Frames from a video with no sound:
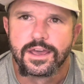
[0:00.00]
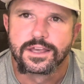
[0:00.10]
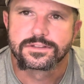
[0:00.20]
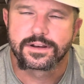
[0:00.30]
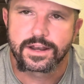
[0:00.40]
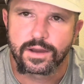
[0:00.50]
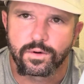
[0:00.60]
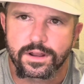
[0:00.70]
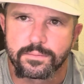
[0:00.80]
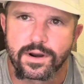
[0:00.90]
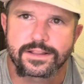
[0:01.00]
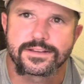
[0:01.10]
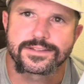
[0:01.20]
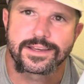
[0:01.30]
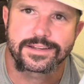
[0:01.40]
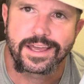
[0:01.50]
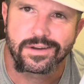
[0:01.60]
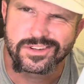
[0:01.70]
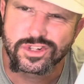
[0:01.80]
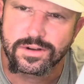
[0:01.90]
So today we're going to break this thing
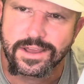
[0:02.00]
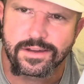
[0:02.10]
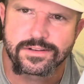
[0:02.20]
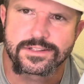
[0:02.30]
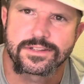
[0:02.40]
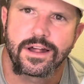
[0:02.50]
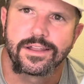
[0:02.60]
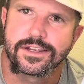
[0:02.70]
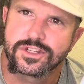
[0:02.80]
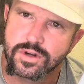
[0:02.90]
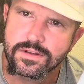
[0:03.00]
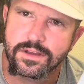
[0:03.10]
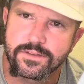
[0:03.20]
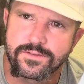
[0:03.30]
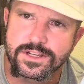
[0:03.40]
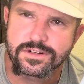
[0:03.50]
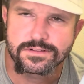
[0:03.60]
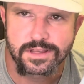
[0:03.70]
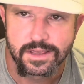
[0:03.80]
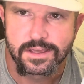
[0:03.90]
down, show you how to install it, show you all the
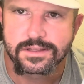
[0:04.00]
features,